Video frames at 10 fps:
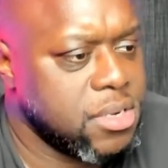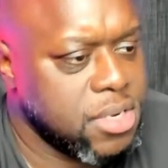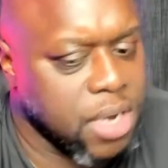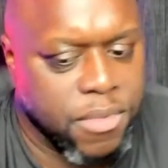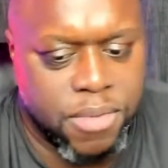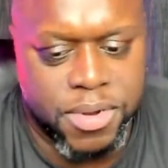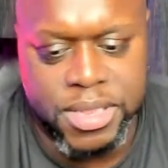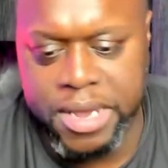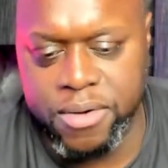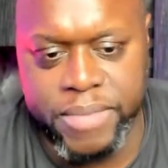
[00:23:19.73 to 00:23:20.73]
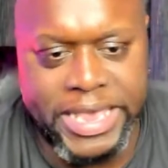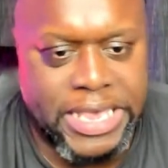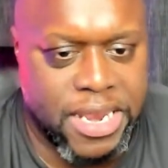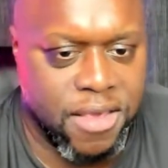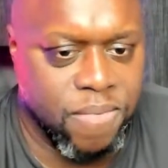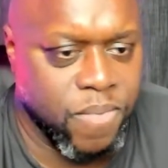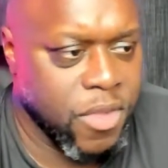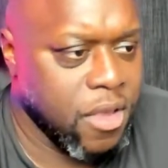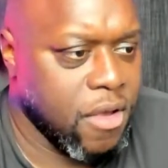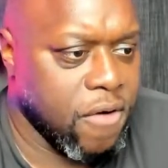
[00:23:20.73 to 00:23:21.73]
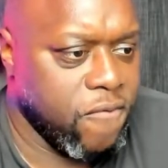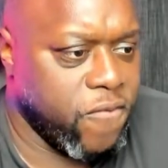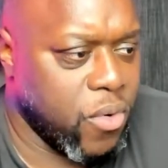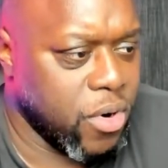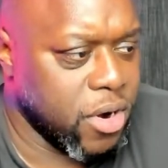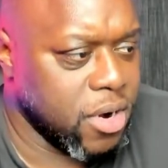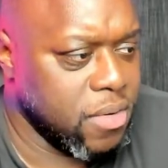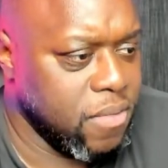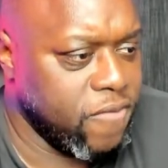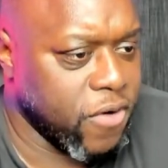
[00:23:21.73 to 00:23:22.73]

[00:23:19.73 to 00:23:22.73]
summer, but they don't make any for